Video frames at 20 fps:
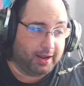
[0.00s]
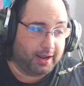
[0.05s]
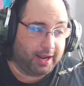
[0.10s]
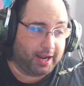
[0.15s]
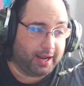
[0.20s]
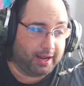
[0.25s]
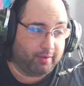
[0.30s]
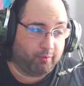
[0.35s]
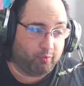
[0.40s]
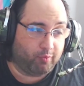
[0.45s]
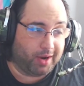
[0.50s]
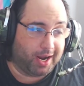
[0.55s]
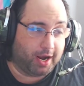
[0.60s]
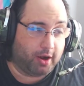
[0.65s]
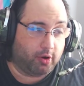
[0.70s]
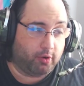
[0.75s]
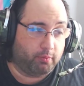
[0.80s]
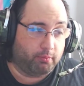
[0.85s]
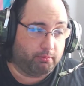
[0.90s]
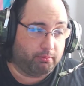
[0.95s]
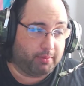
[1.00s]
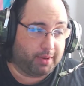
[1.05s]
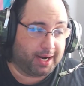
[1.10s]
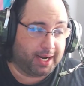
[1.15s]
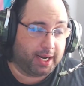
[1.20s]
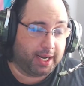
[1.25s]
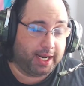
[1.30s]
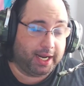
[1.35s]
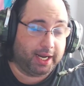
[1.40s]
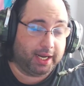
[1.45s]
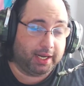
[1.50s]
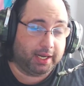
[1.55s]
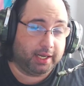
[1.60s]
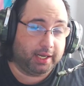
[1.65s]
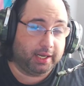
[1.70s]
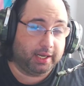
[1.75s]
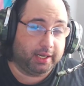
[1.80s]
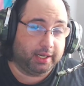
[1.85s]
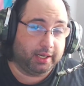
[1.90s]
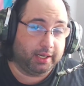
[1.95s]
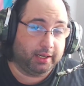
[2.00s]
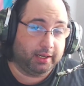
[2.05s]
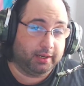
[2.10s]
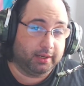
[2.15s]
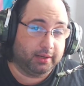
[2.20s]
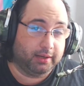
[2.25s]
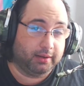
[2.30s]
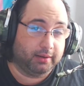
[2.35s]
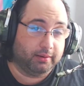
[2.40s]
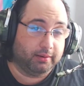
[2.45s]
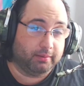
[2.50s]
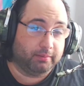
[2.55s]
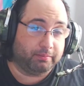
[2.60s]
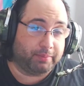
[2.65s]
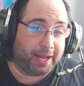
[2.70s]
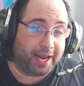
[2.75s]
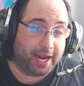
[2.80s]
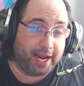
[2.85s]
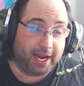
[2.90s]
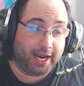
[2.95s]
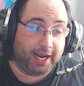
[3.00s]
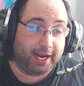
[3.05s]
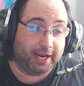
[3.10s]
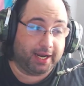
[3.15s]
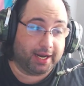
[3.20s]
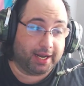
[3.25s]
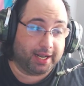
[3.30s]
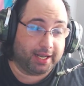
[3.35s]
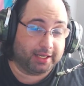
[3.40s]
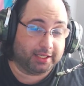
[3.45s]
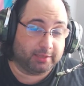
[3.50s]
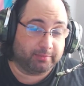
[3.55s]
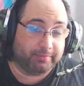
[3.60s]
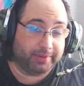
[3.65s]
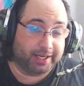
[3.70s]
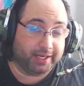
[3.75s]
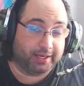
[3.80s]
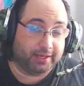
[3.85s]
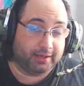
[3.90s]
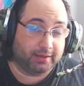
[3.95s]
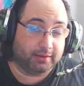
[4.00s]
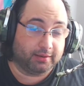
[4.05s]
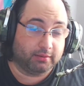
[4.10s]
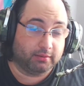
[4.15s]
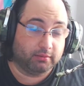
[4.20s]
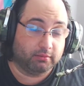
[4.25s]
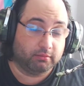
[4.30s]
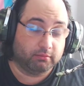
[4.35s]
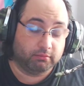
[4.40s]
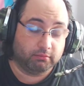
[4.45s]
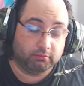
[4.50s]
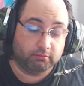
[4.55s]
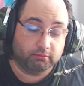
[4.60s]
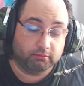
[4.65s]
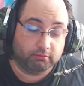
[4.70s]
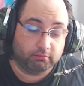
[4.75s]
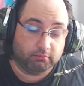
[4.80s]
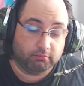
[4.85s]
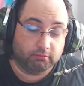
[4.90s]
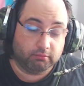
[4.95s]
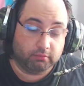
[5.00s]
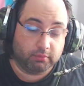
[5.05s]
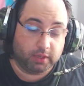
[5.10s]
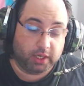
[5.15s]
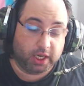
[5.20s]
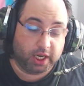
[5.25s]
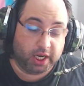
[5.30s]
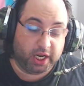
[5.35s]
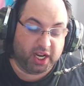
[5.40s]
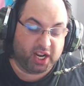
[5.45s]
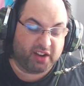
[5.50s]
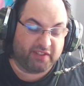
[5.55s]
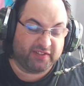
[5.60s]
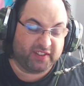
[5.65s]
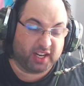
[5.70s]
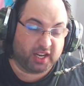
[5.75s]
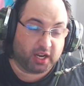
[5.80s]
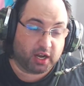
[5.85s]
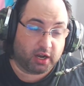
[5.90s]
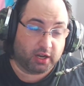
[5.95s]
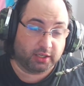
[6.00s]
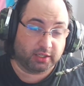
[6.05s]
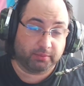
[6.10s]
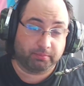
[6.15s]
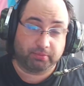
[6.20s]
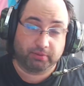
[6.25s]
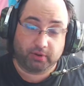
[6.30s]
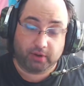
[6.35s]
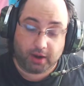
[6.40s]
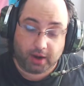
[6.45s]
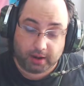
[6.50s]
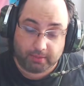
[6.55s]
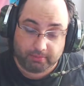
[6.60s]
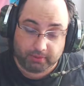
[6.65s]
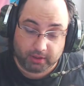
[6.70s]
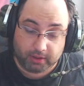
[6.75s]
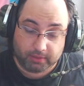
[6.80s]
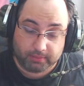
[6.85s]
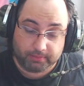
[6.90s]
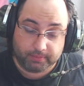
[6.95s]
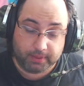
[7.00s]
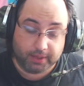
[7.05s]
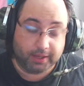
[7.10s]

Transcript: And while my pain has been enough to cause a problem,